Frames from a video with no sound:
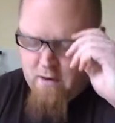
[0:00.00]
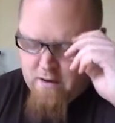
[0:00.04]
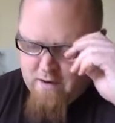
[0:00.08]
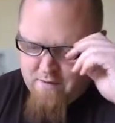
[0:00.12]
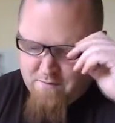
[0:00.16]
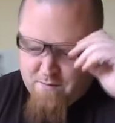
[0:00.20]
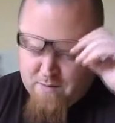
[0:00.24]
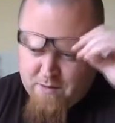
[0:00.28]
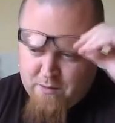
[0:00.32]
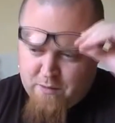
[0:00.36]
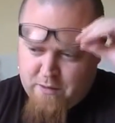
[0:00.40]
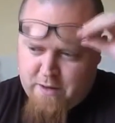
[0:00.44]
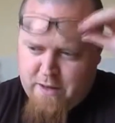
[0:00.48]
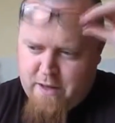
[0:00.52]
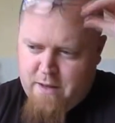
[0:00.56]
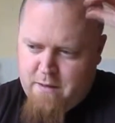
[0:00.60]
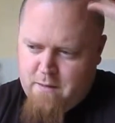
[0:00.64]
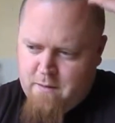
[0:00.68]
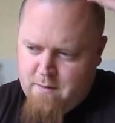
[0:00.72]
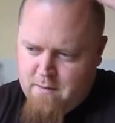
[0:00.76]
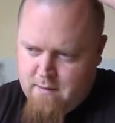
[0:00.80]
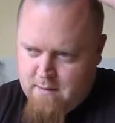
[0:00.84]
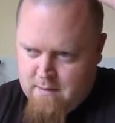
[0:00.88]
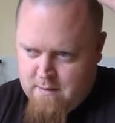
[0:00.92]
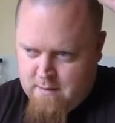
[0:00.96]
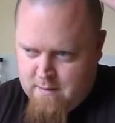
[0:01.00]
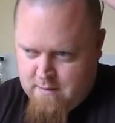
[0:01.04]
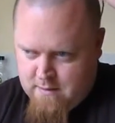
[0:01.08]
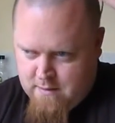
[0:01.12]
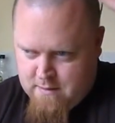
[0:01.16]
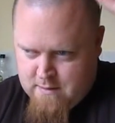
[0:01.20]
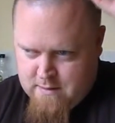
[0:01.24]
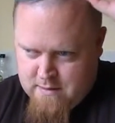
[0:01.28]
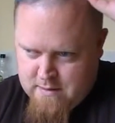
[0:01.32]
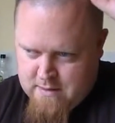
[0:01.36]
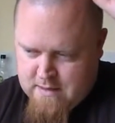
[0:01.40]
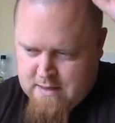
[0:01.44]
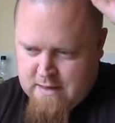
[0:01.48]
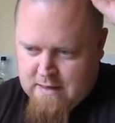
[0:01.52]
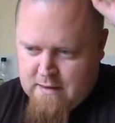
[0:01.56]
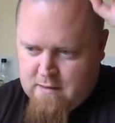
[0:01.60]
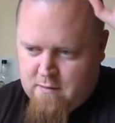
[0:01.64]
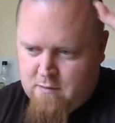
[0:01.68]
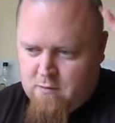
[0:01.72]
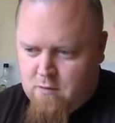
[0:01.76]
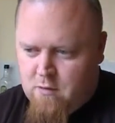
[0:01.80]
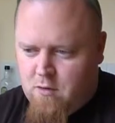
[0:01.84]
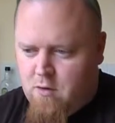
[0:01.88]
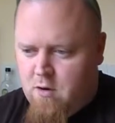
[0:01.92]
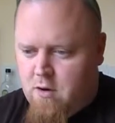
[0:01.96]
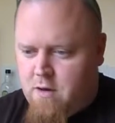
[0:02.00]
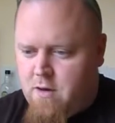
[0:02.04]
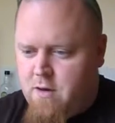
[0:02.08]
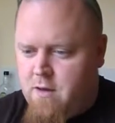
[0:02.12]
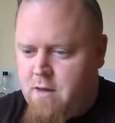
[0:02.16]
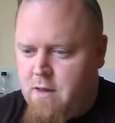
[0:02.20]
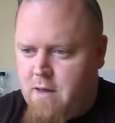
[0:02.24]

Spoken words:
I've been on there and had a little look.